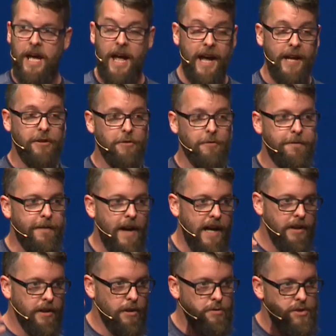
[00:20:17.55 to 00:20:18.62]
and to
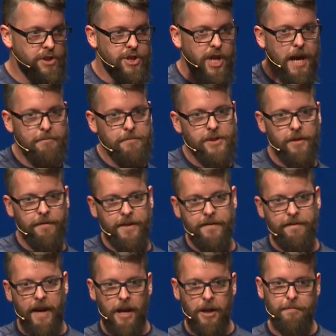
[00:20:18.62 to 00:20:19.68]
find those gems of
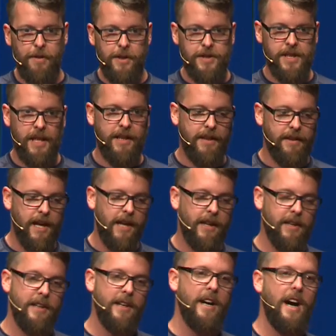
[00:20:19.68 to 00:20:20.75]
developers that they
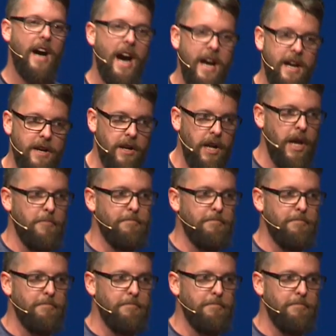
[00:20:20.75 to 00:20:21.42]
can hire